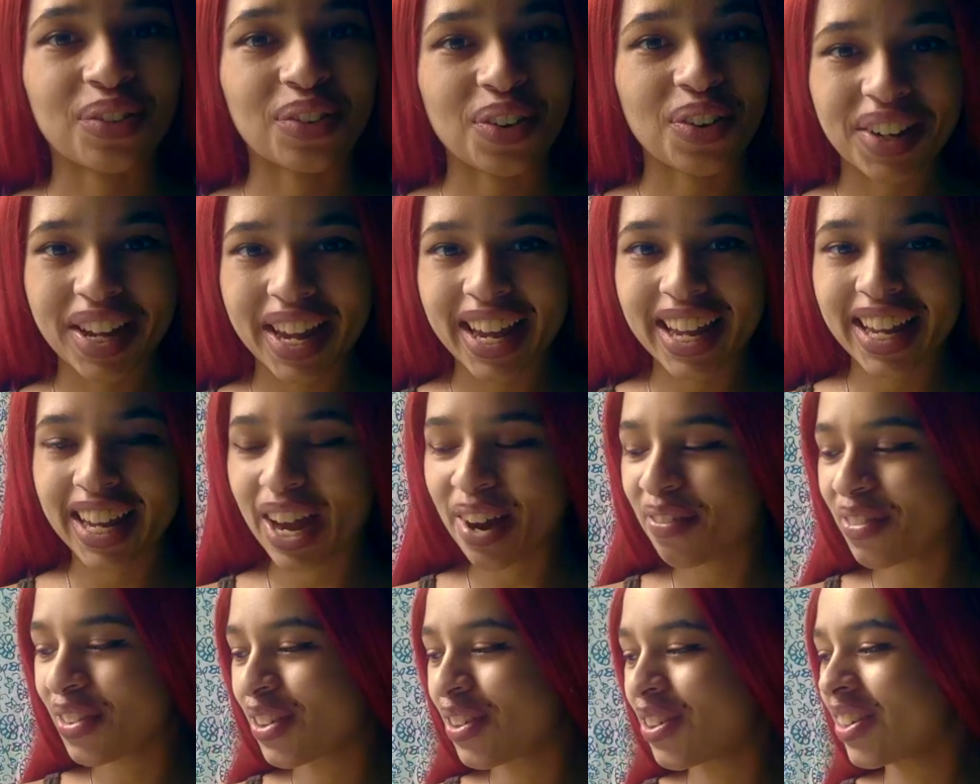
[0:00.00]
Okay,
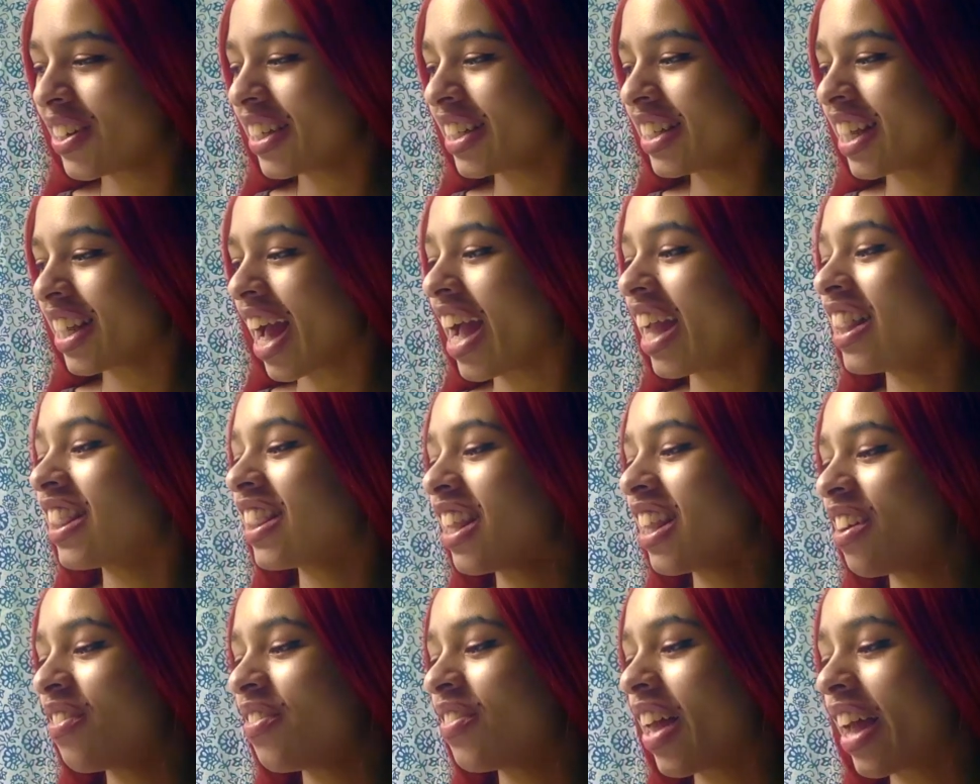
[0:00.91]
Capricorn?
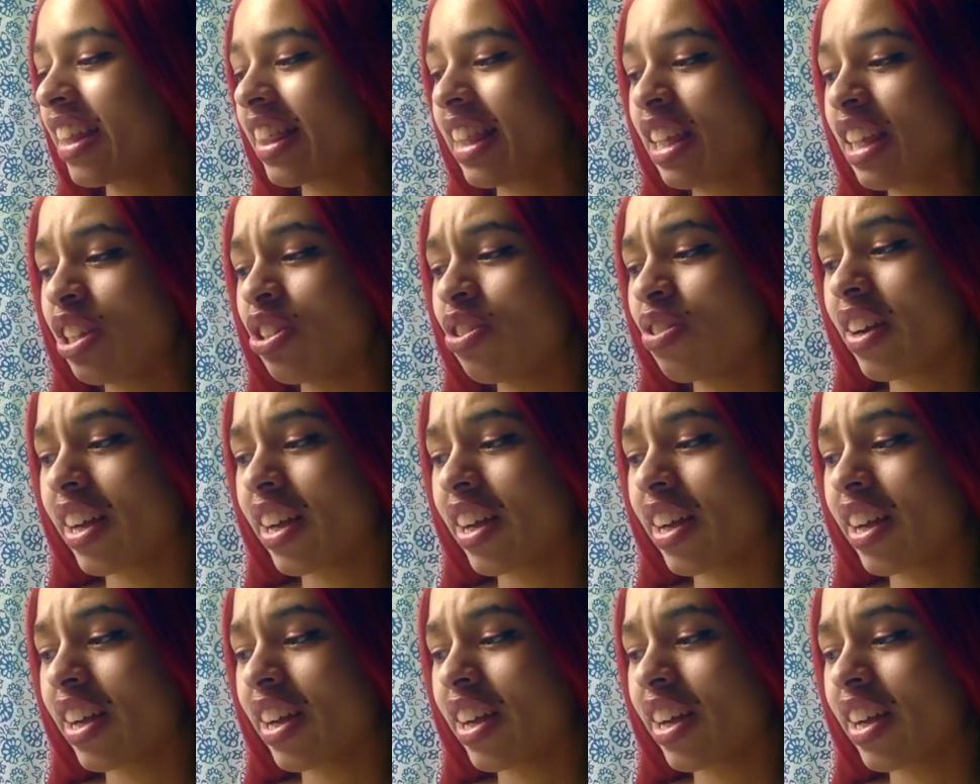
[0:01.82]
I think you